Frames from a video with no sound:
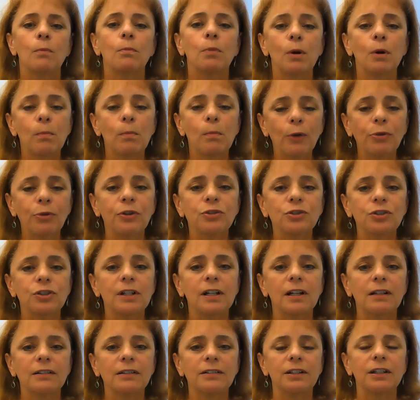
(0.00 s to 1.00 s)
promote the
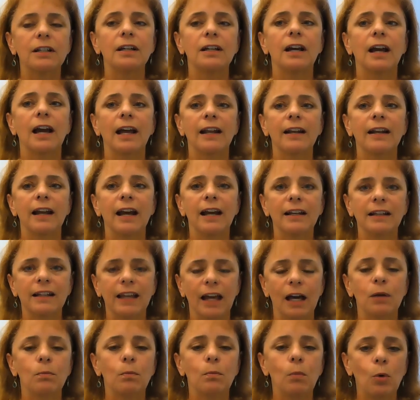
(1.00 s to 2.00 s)
CLD and, and
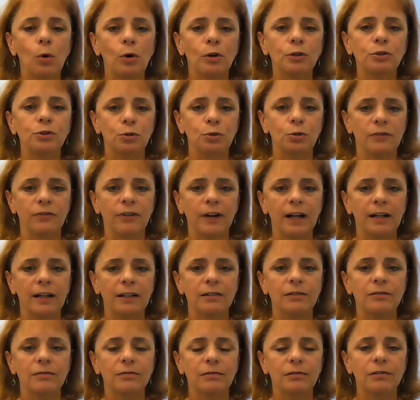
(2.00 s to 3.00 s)
get more
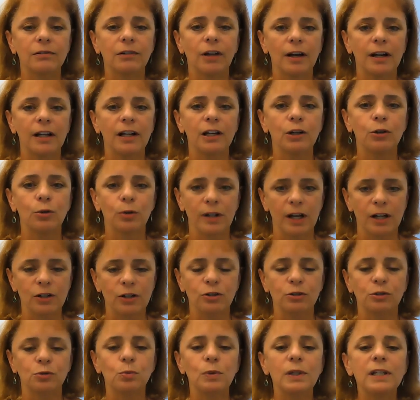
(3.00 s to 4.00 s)
certified lighting
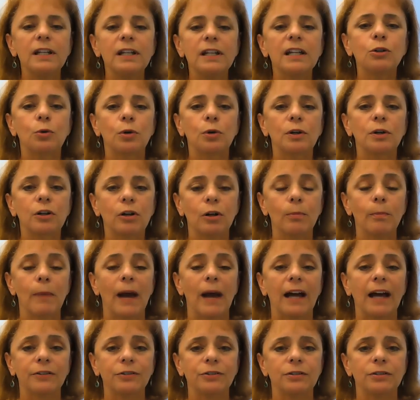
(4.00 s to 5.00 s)
credentials. We need critical
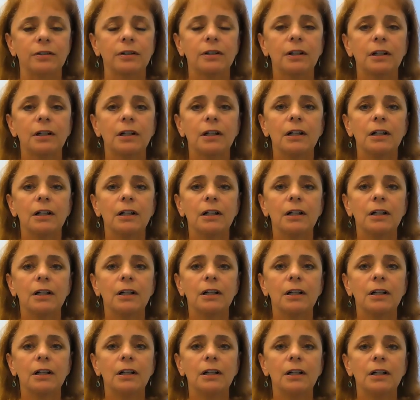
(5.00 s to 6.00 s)
mass.
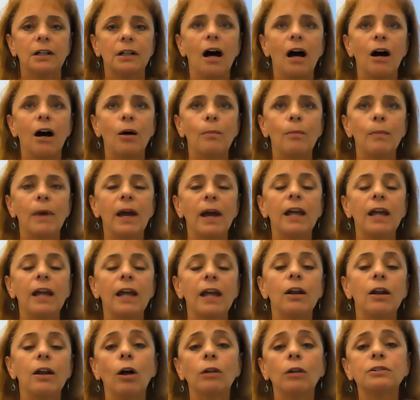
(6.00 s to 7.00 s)
Um, and
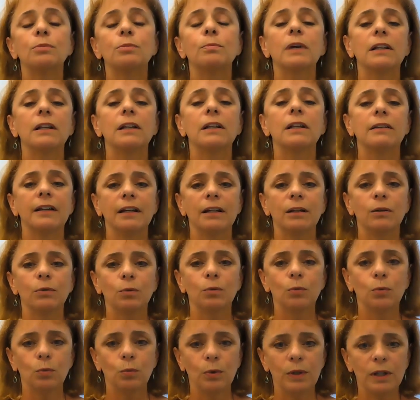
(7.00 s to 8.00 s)

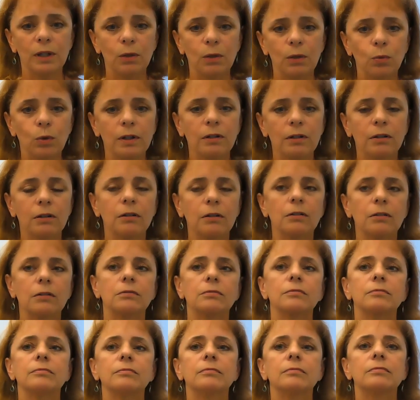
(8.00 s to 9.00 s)
ultimately, we
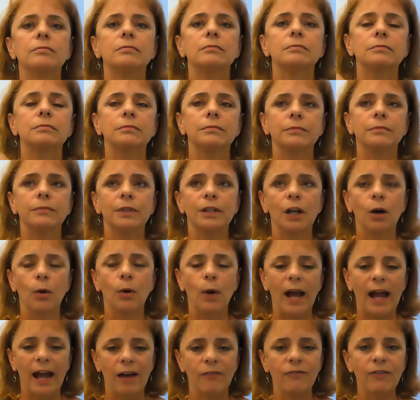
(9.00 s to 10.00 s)
will, you know,
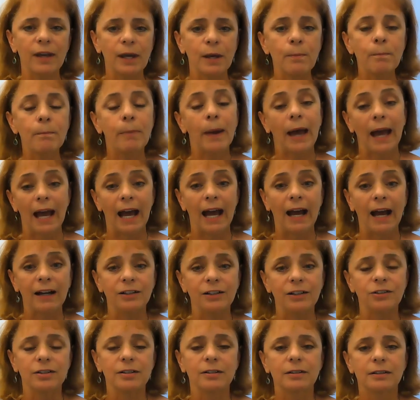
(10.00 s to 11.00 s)
have
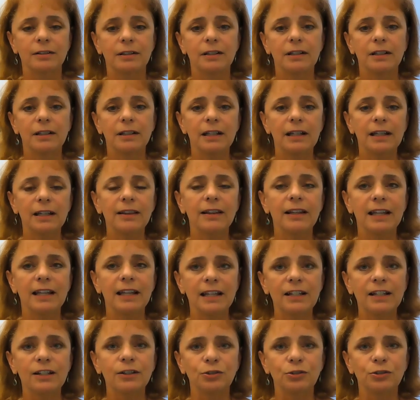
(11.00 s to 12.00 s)
impact in the
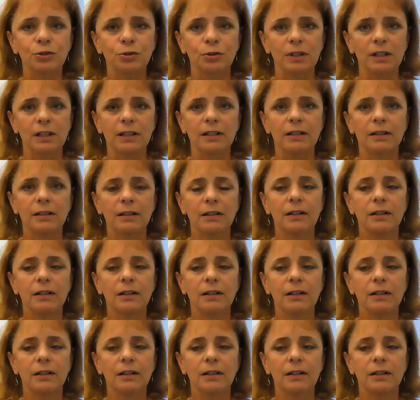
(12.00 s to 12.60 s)
industry.